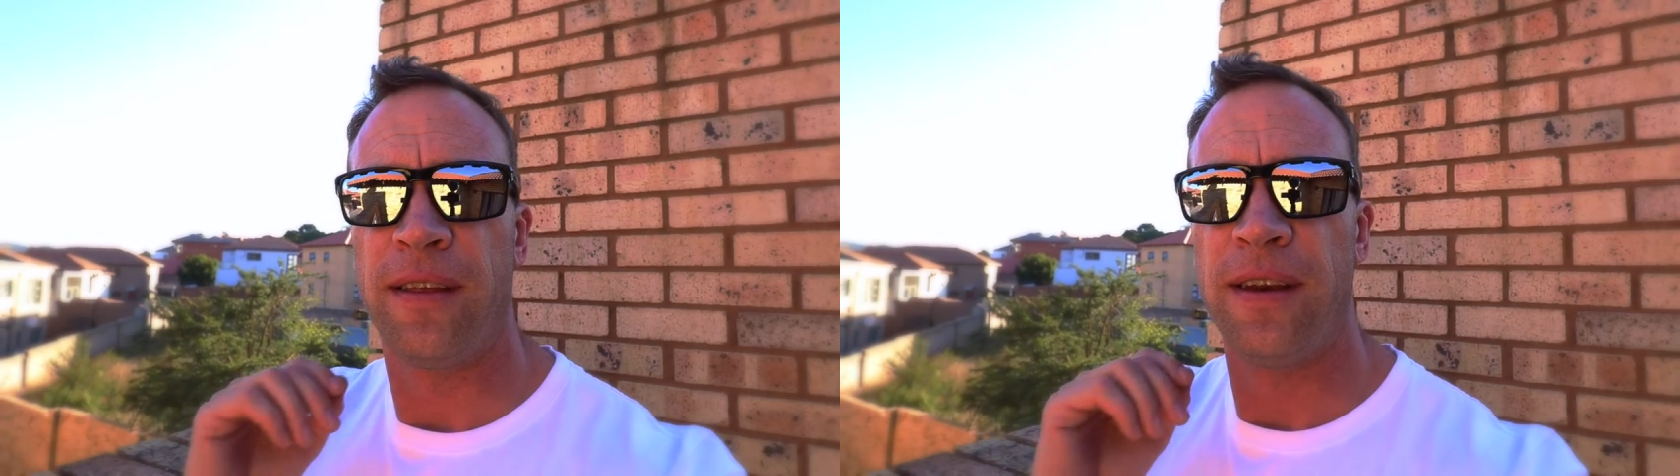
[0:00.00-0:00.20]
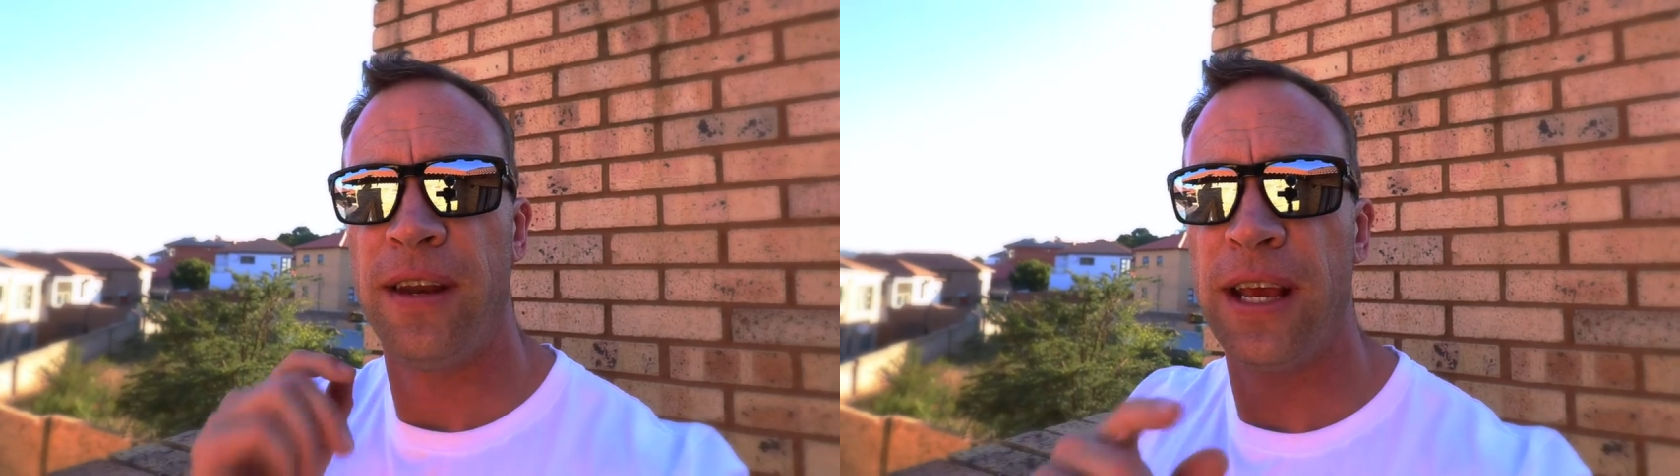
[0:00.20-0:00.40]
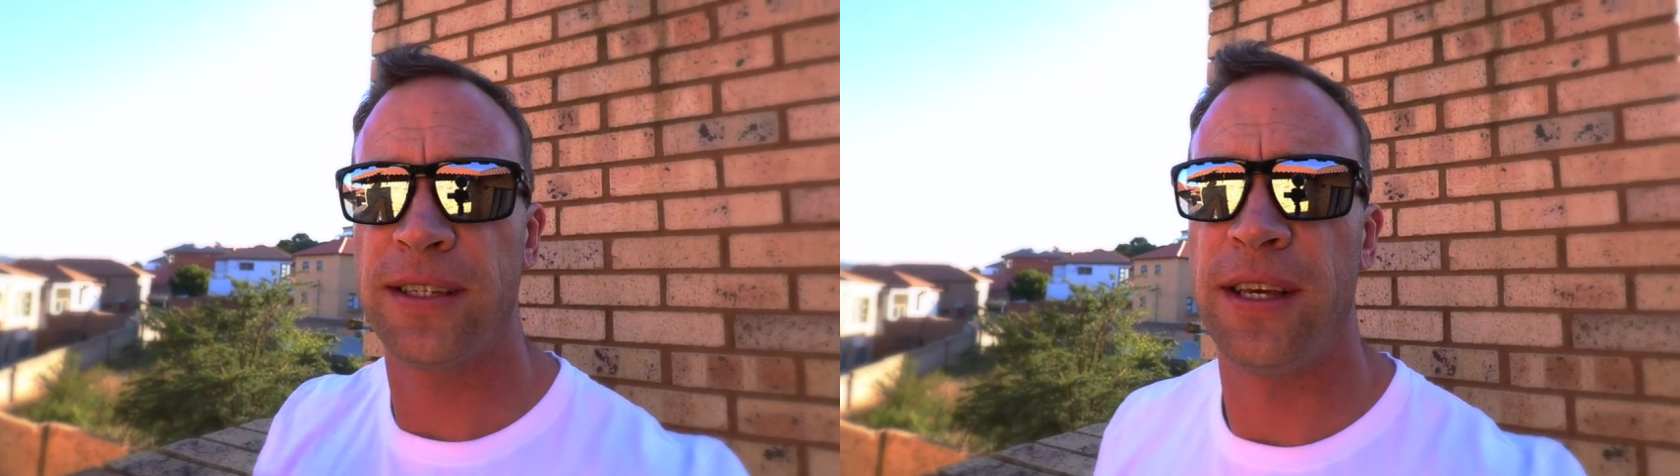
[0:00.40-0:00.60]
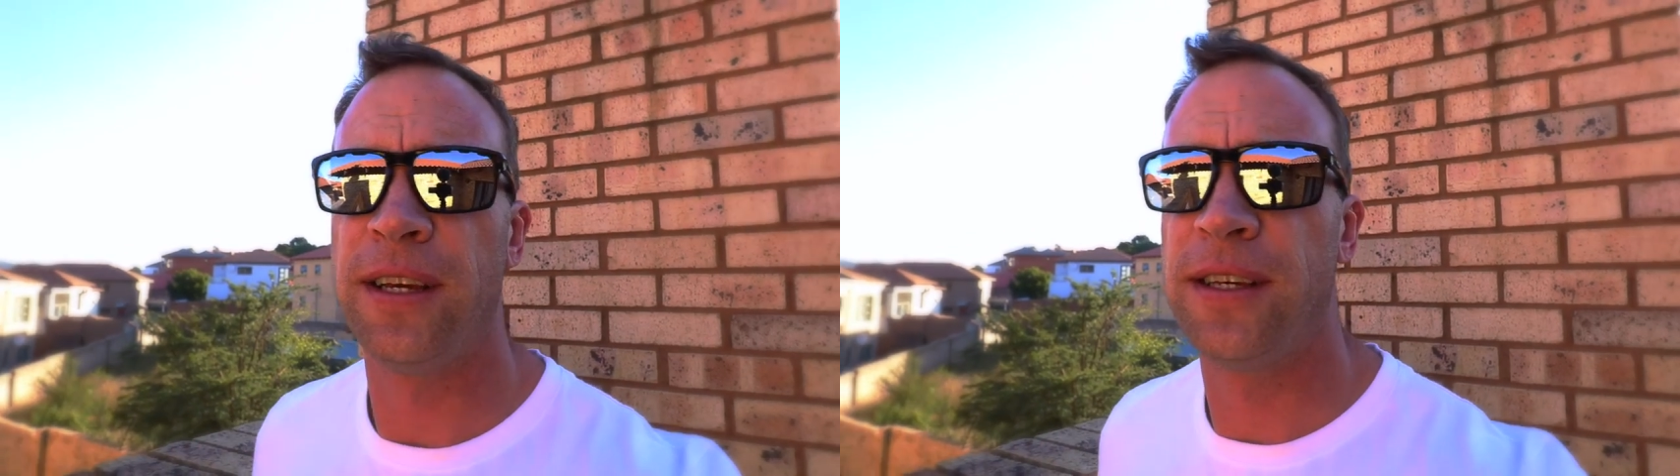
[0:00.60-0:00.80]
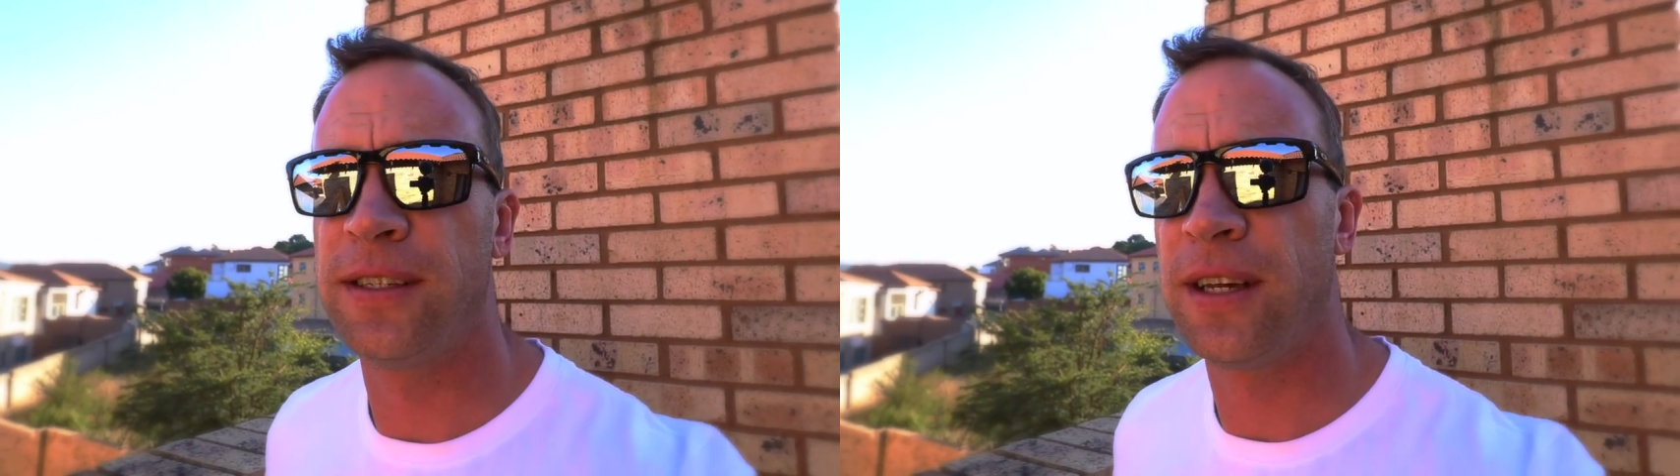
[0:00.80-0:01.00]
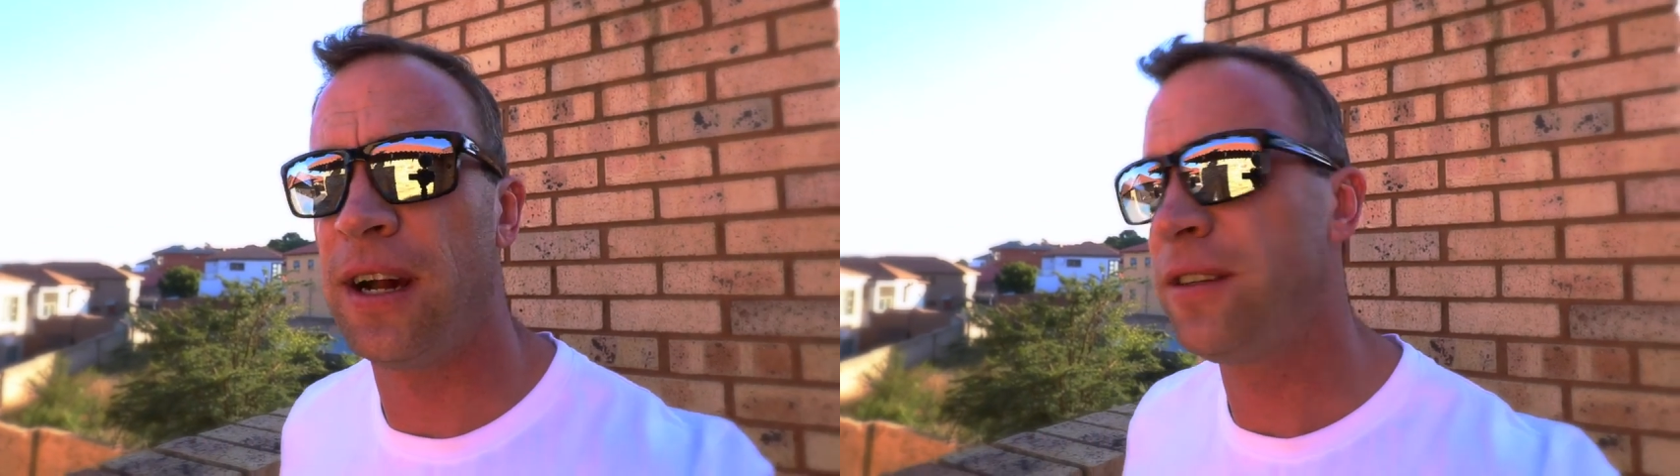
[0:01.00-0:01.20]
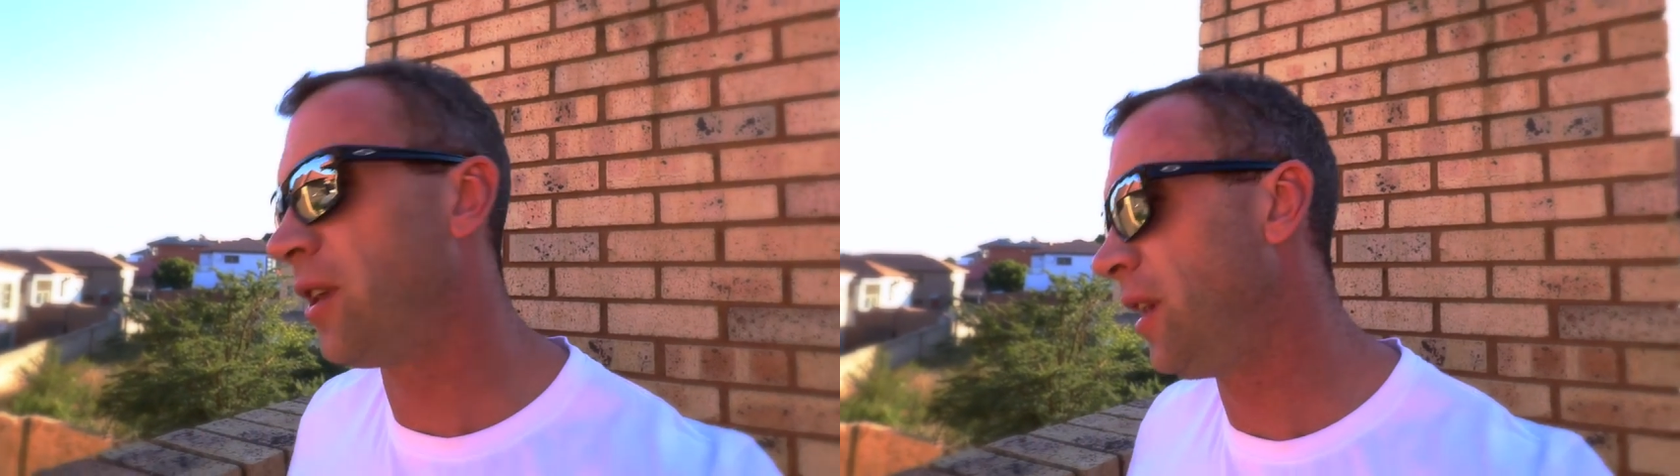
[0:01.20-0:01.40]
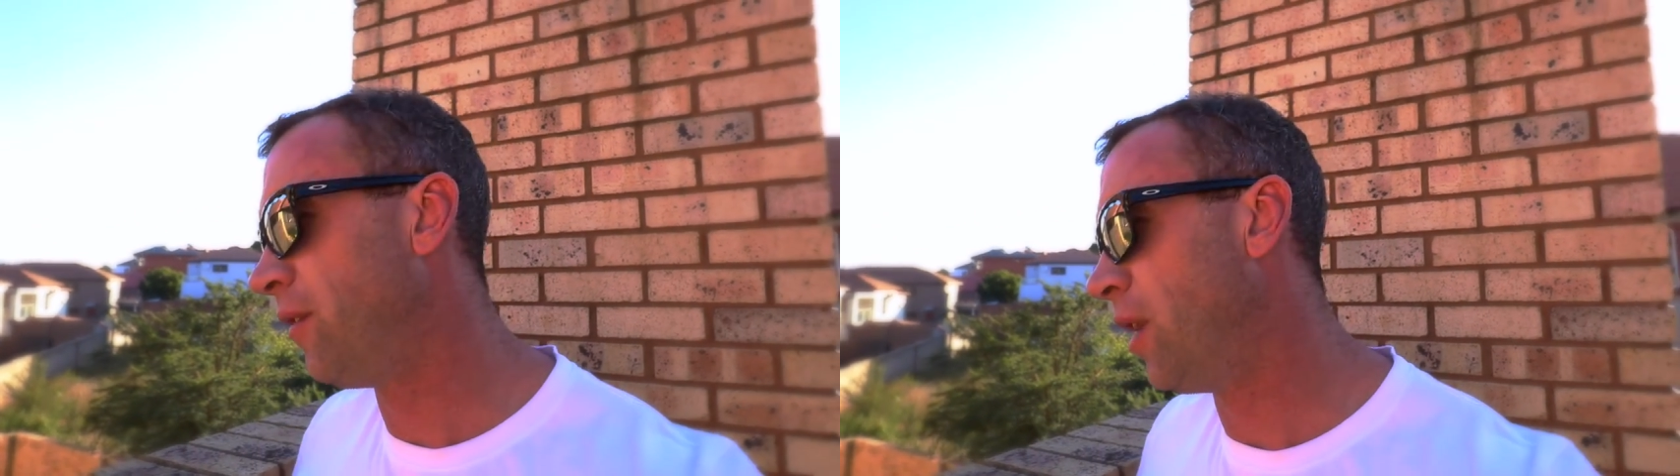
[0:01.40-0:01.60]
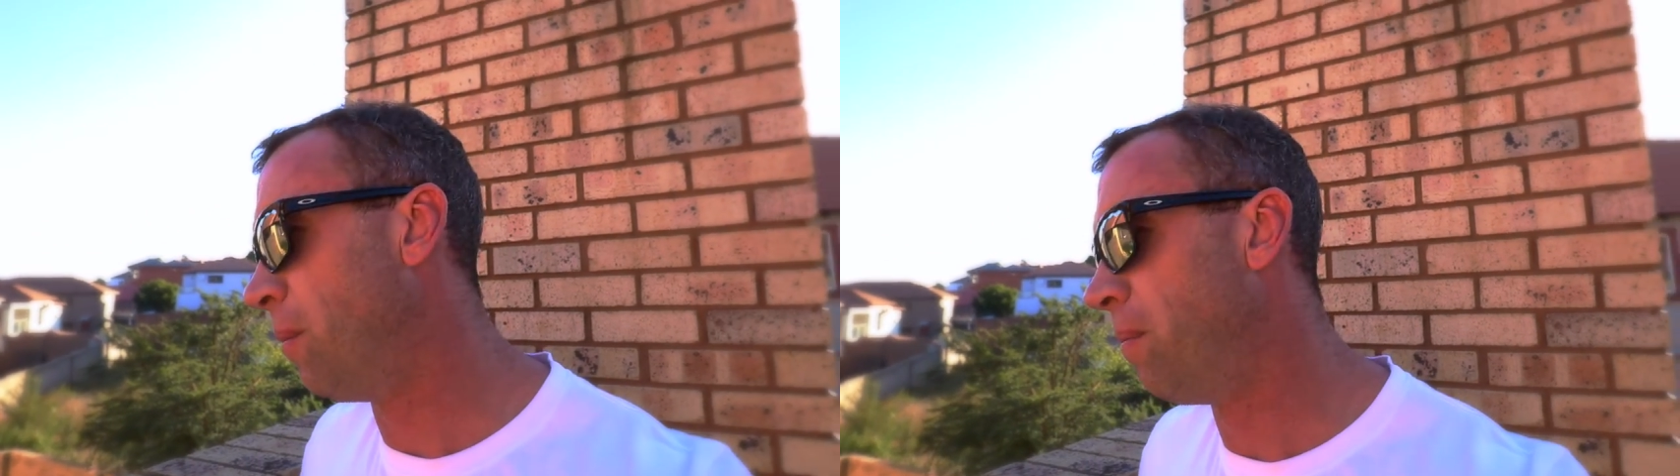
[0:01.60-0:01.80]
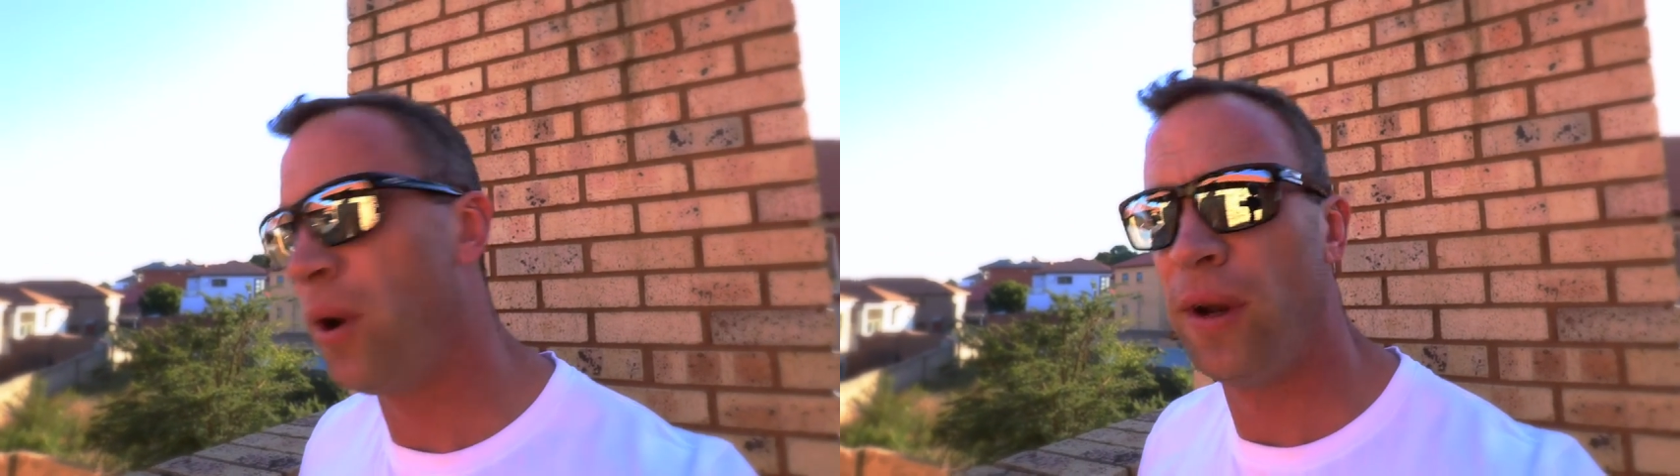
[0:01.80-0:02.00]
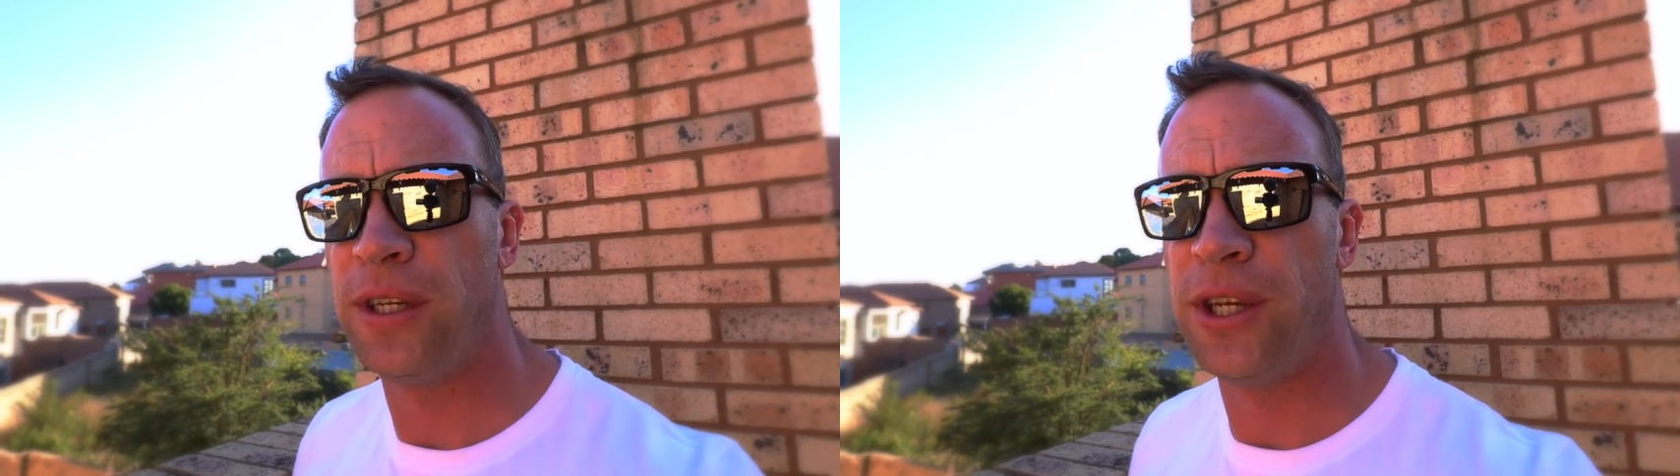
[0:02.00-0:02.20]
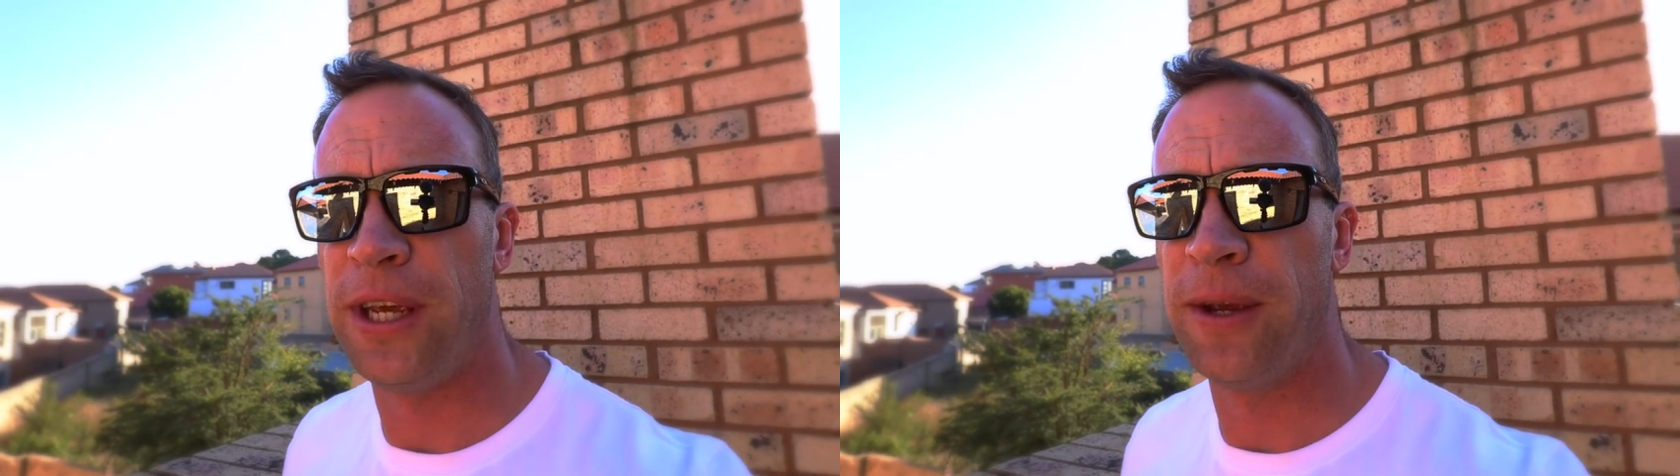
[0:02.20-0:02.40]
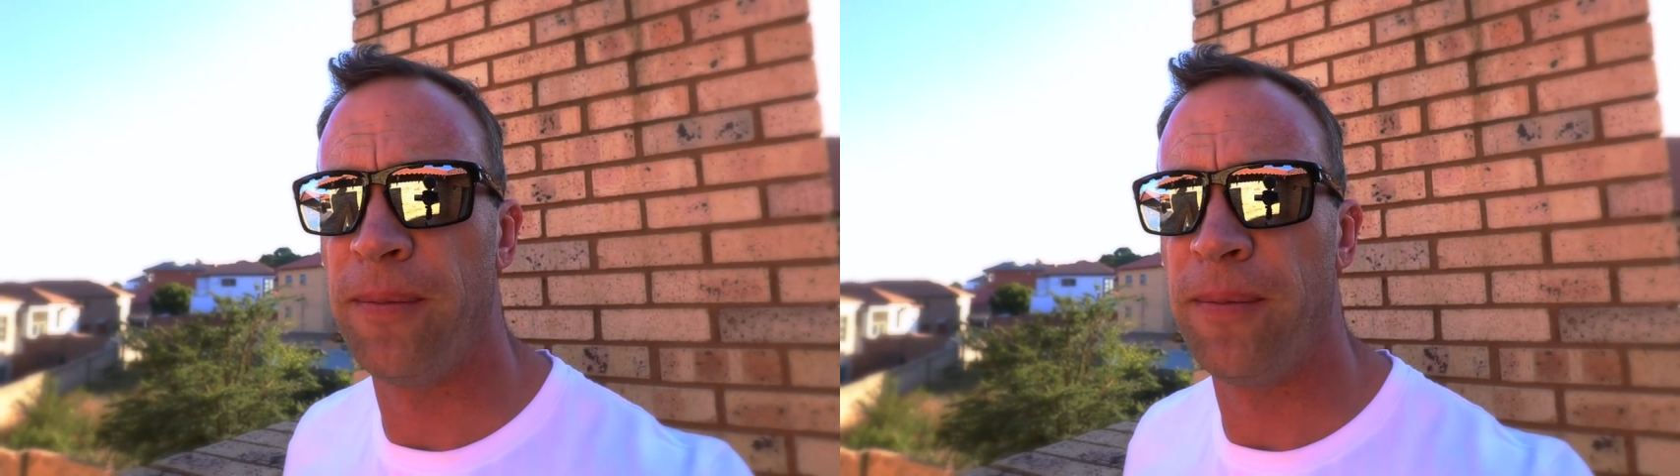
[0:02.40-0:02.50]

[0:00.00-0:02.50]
The next thing is, I just gotta give an apology